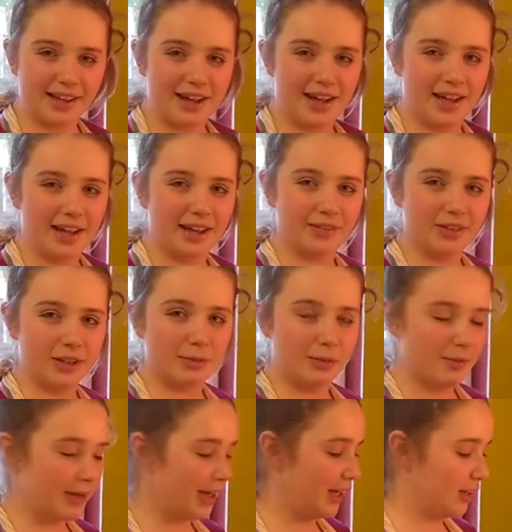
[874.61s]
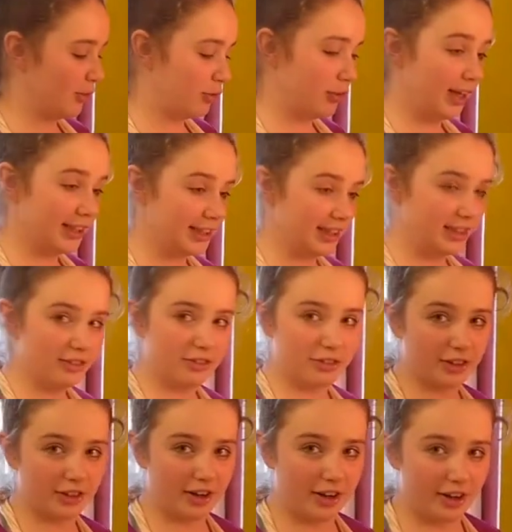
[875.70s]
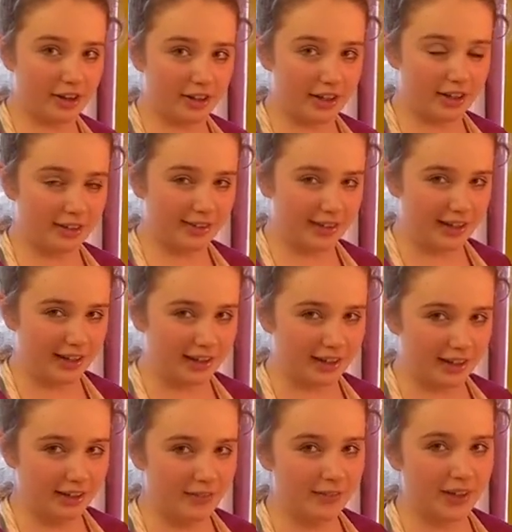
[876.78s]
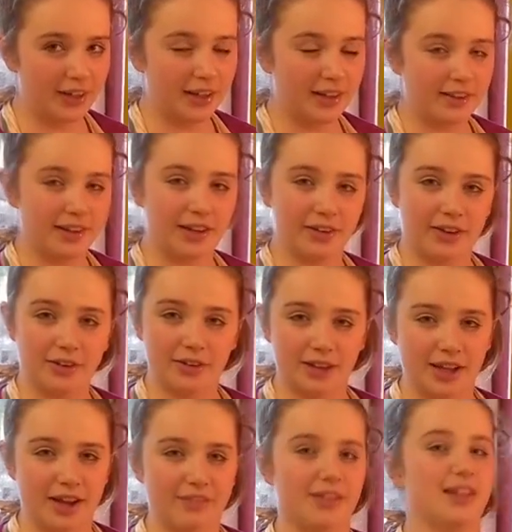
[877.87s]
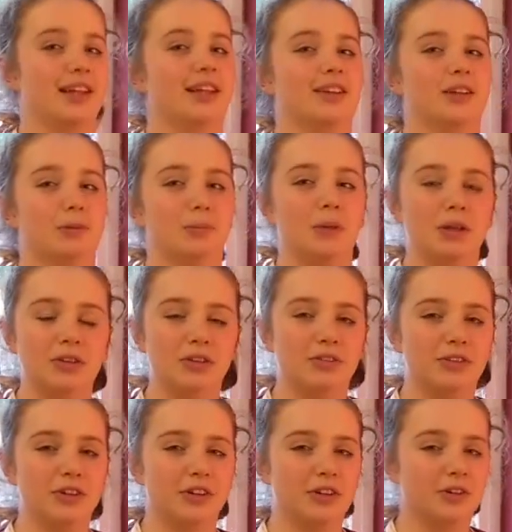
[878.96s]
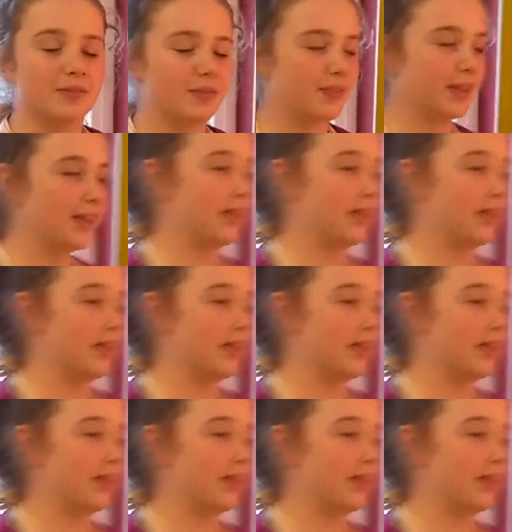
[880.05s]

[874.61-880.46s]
I'm gonna be making the frosting for our carrot cake now. They're out of the oven, they look beautiful.